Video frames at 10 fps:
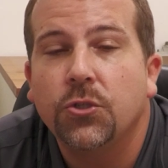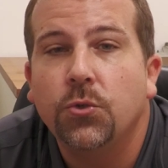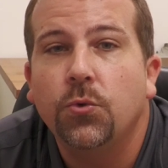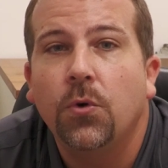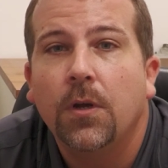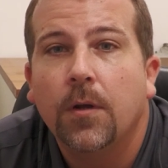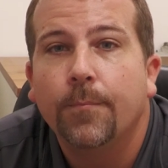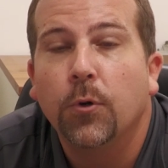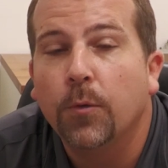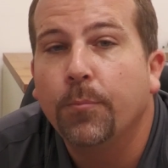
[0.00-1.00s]
2
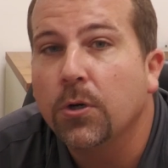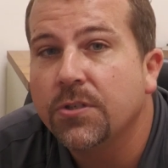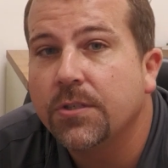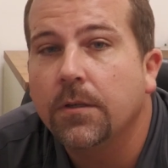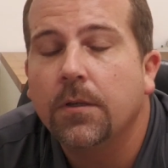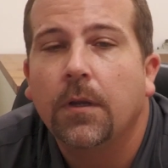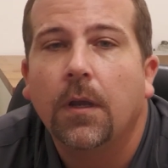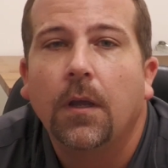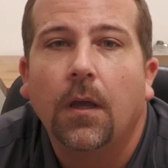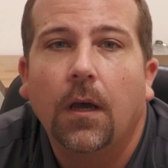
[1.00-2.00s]
per person
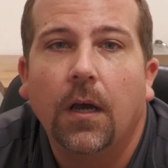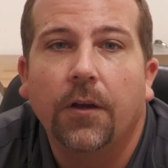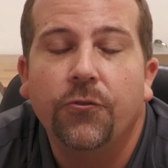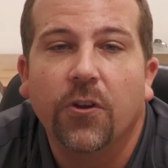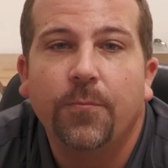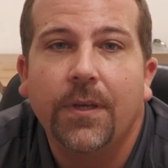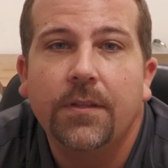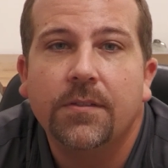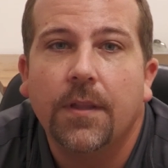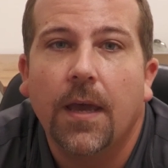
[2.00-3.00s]
drift
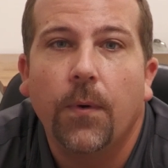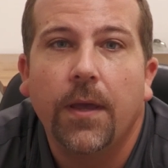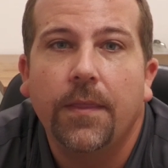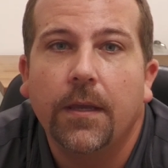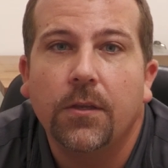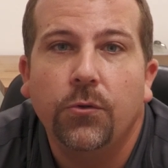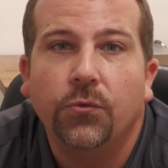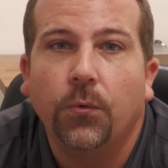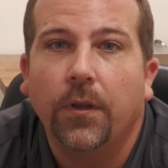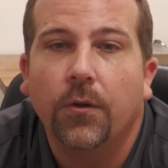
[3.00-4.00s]
pins, and that way they can
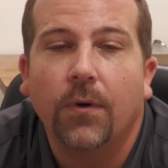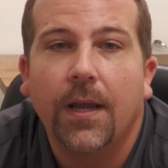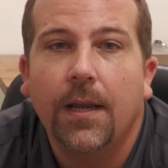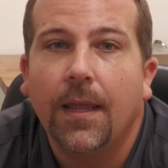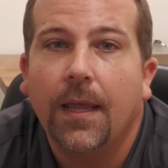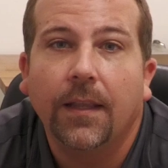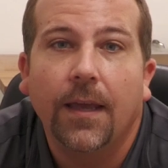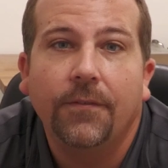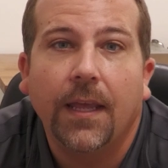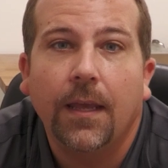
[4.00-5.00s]
use one on the right and
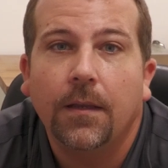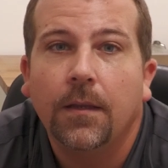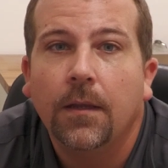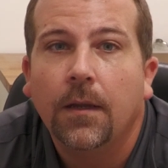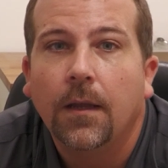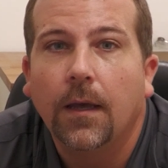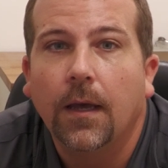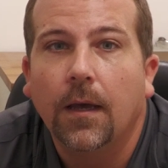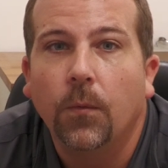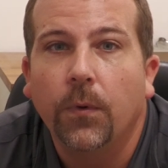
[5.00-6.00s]
left hand
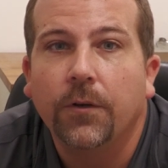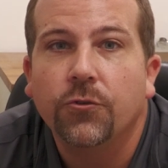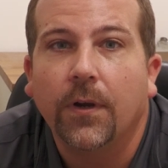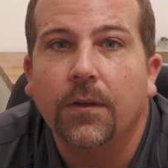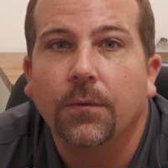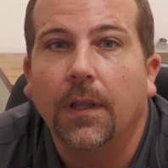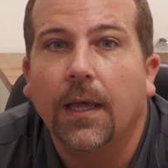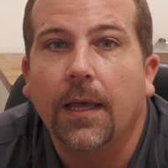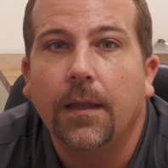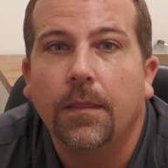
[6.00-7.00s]
when trying to
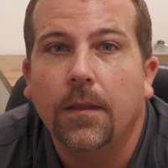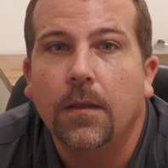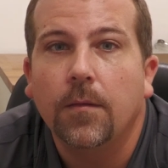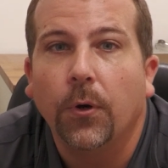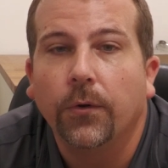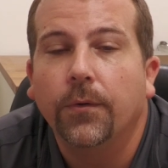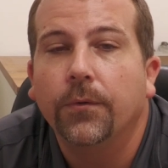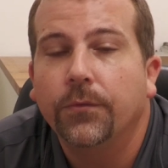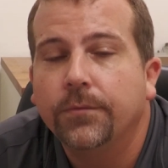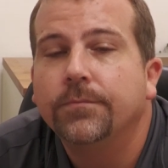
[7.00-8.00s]
align the bolt
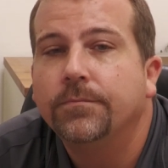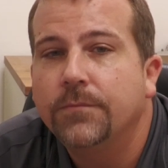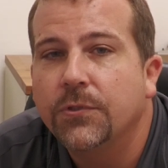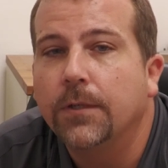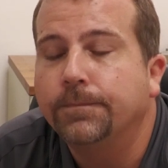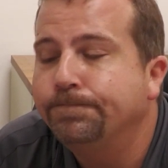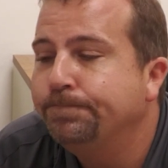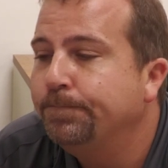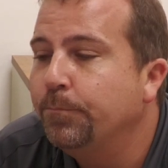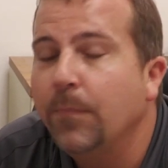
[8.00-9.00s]
holes. So
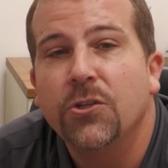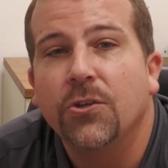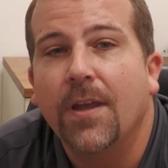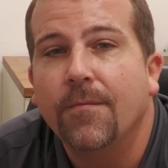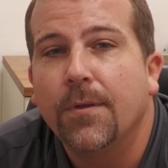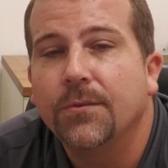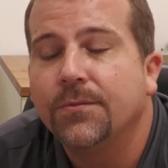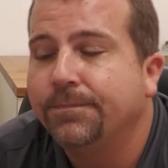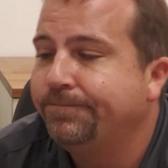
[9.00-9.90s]
make sure you have those.